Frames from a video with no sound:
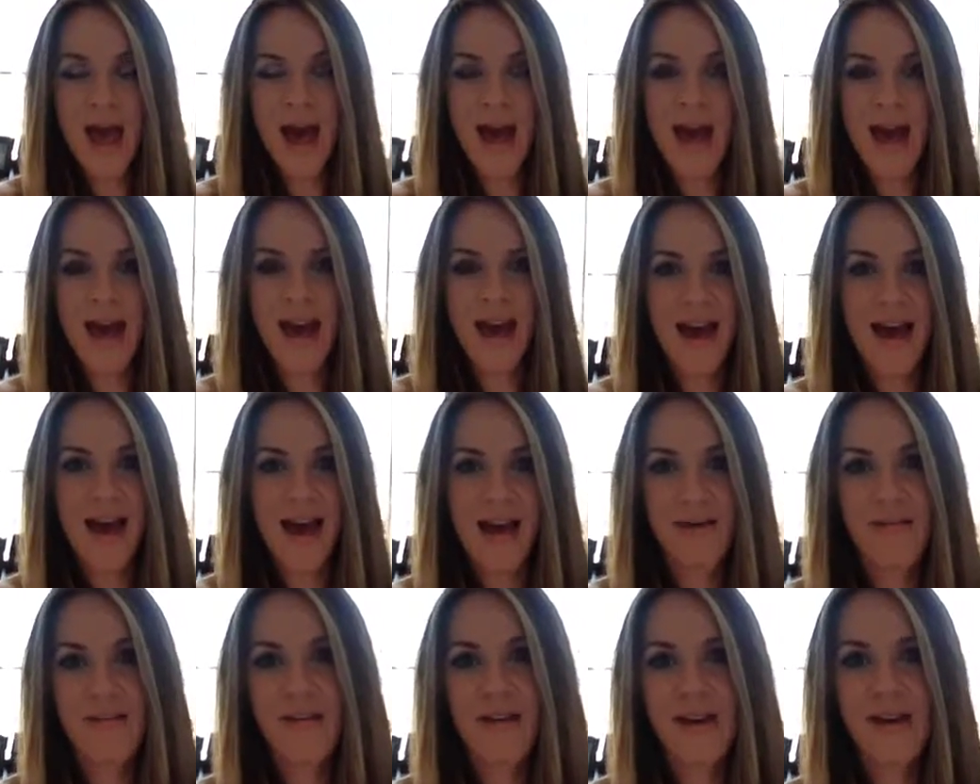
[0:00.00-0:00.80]
I
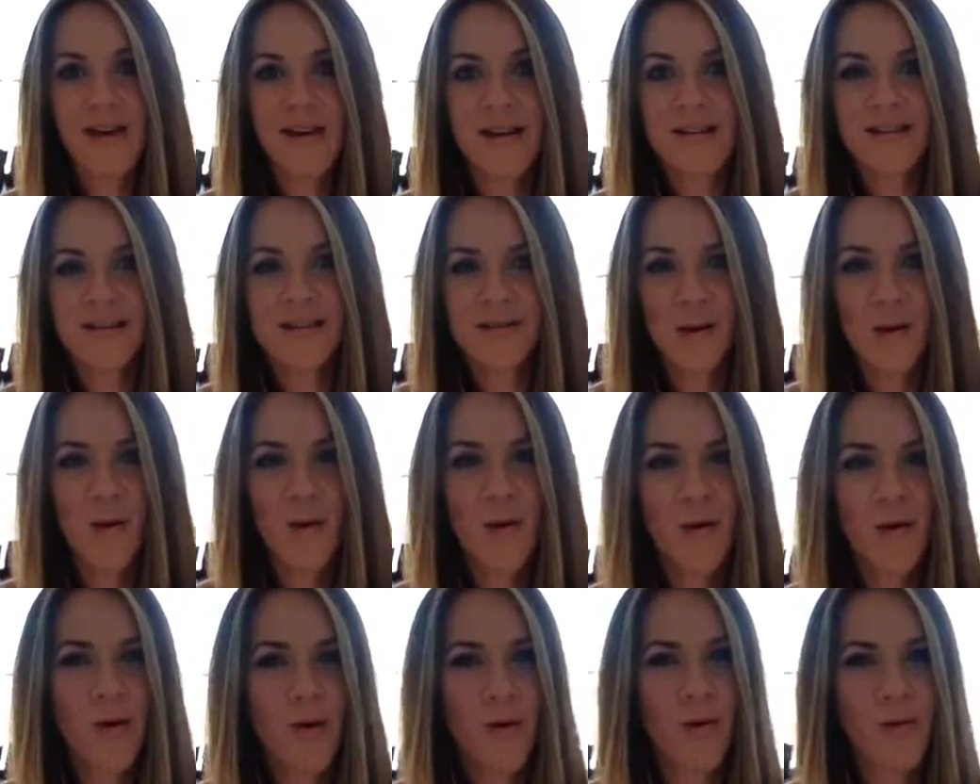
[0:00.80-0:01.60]
have a
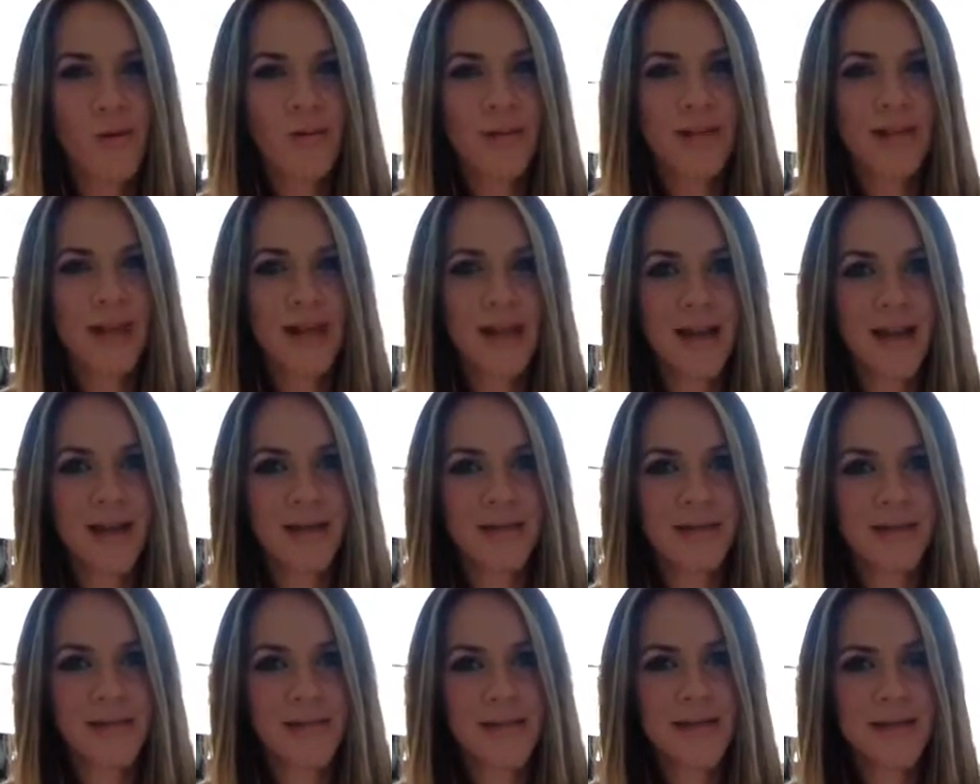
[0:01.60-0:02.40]
soul cold, I
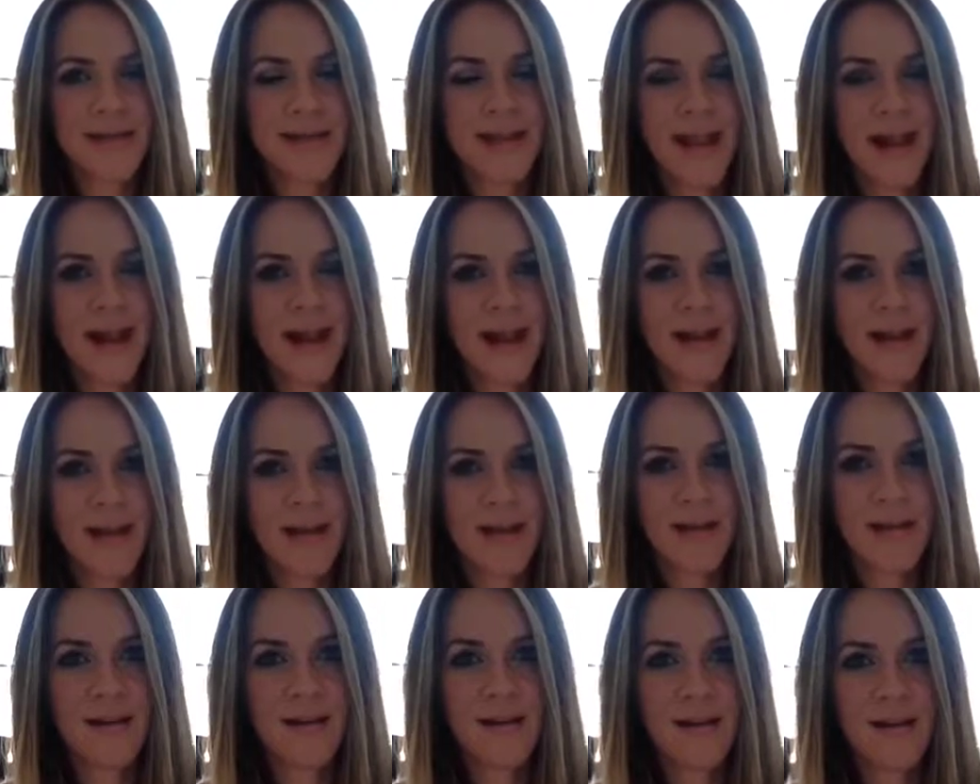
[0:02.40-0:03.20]
guess you could say.